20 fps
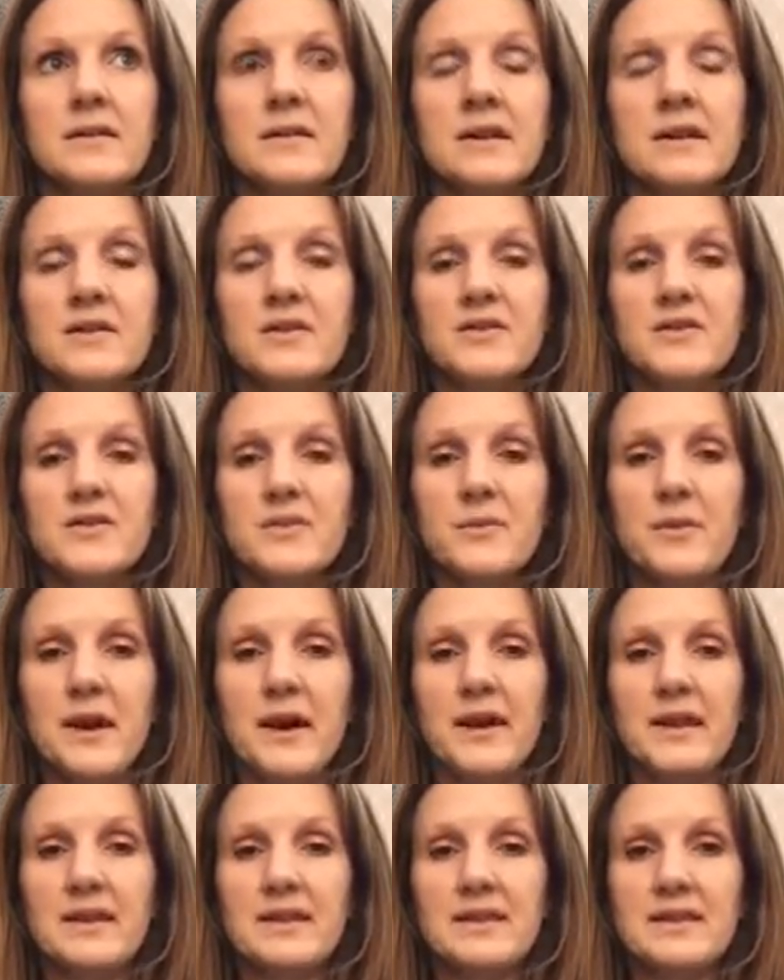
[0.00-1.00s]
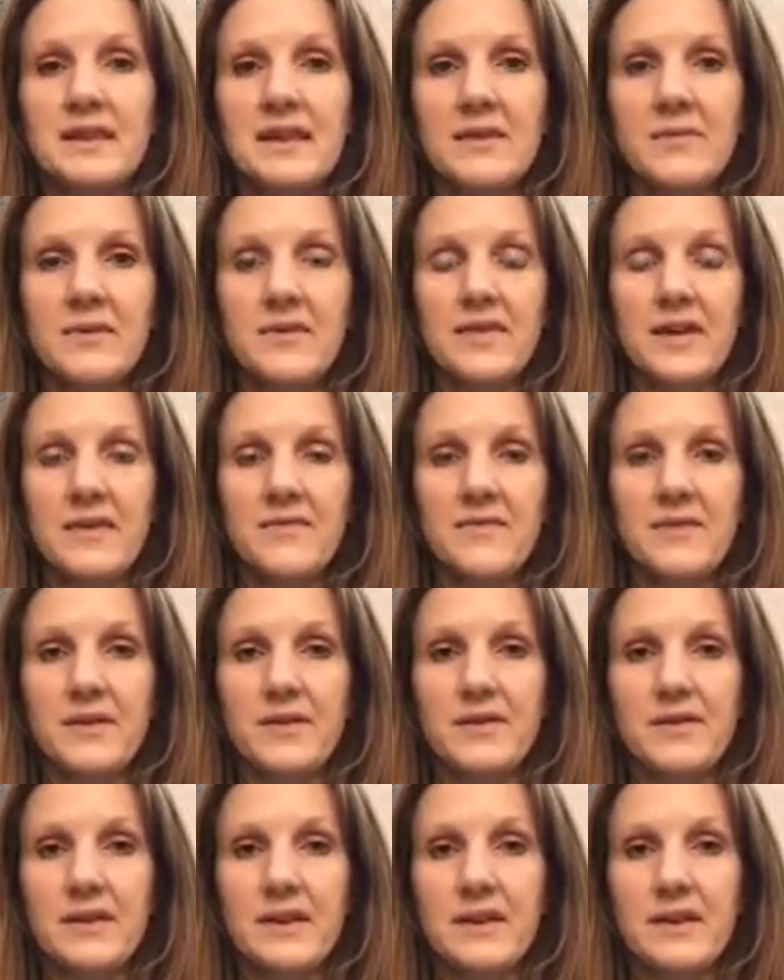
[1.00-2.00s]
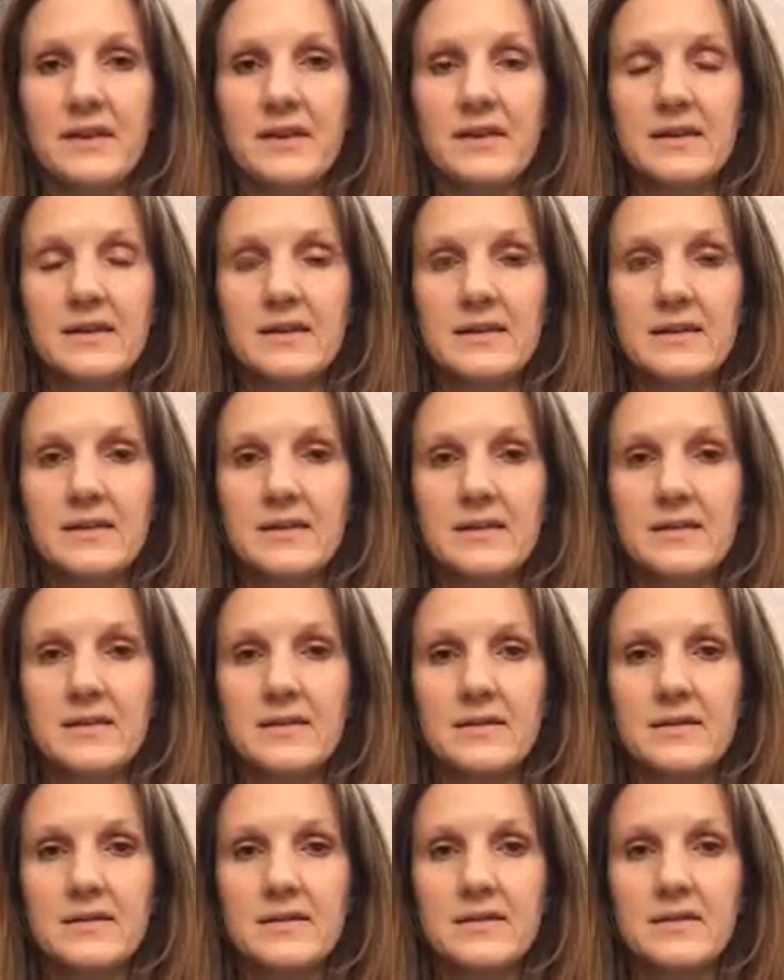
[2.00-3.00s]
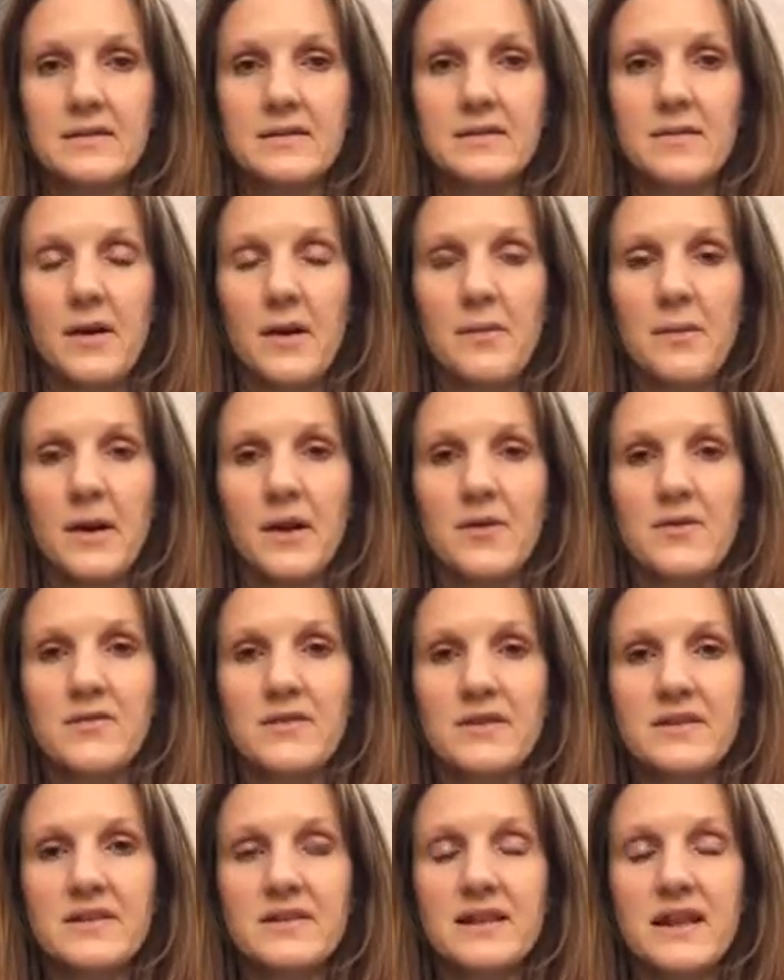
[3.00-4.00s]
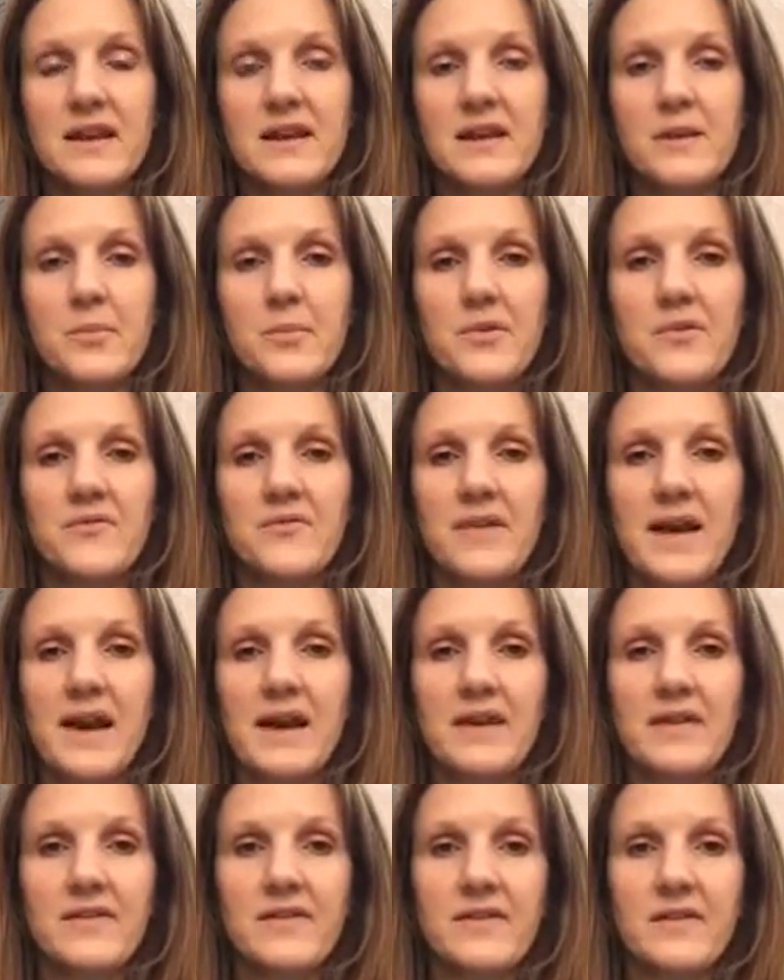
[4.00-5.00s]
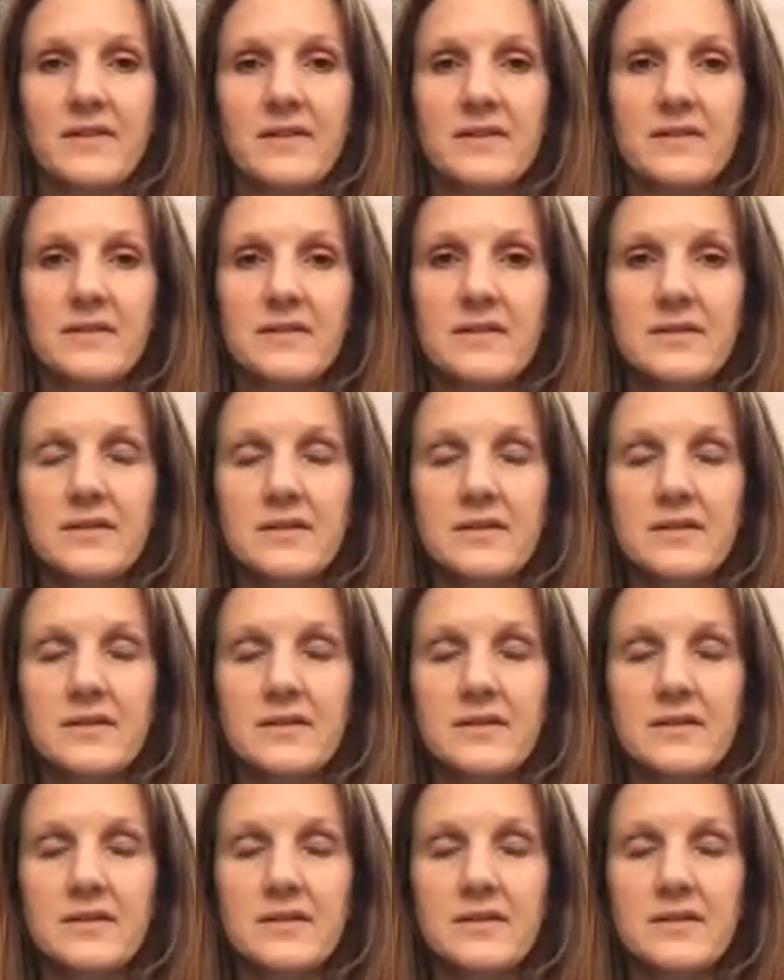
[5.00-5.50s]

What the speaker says: in duality with everything. Where we understand the perfection